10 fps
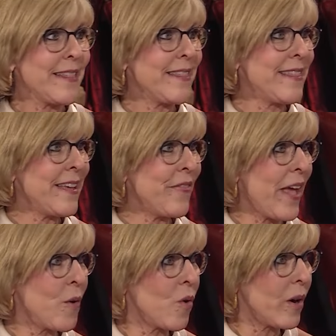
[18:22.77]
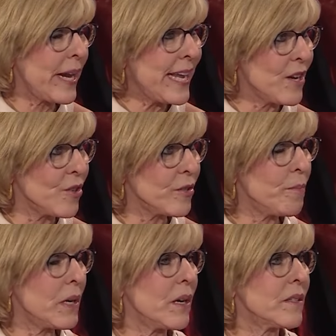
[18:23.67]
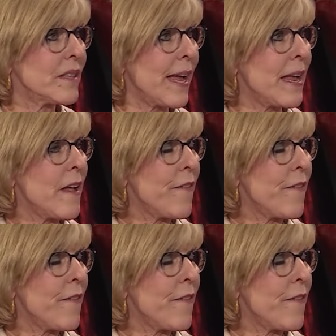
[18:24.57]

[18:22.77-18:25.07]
Then they were healed because they,